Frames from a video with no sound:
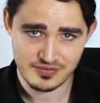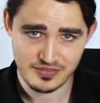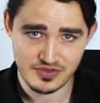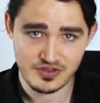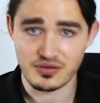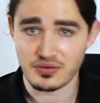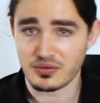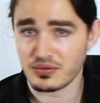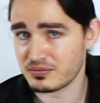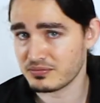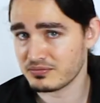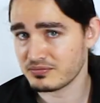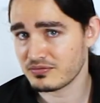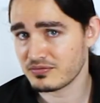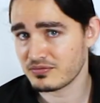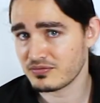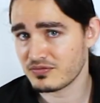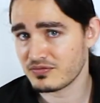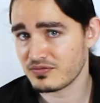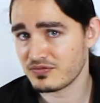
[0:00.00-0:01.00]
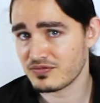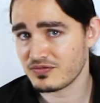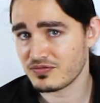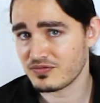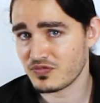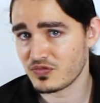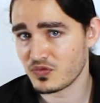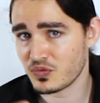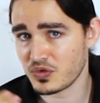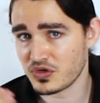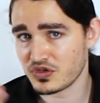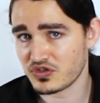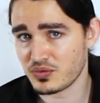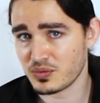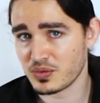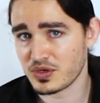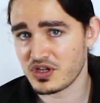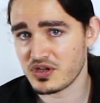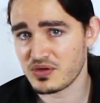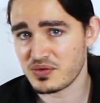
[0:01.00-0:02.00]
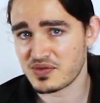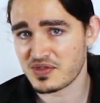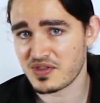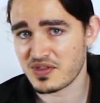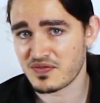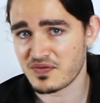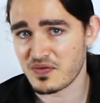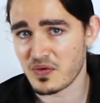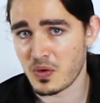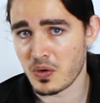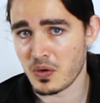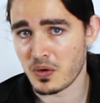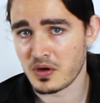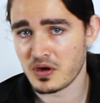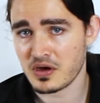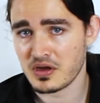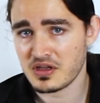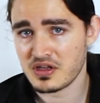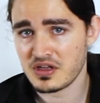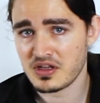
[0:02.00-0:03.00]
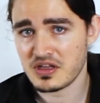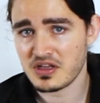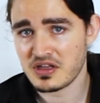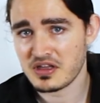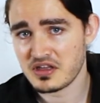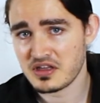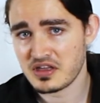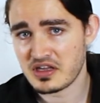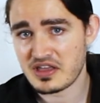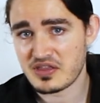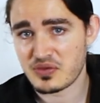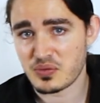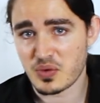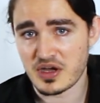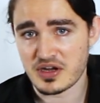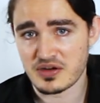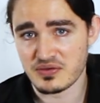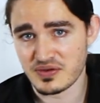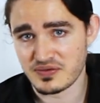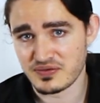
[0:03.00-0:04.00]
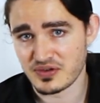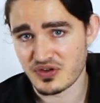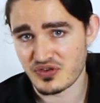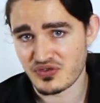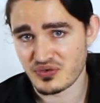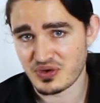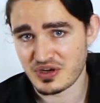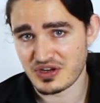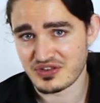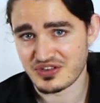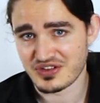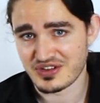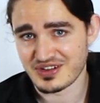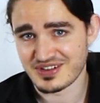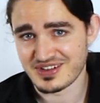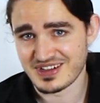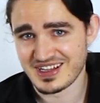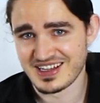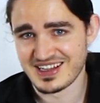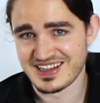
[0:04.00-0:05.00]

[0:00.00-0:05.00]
So what you want to use this for is wine refrigeration.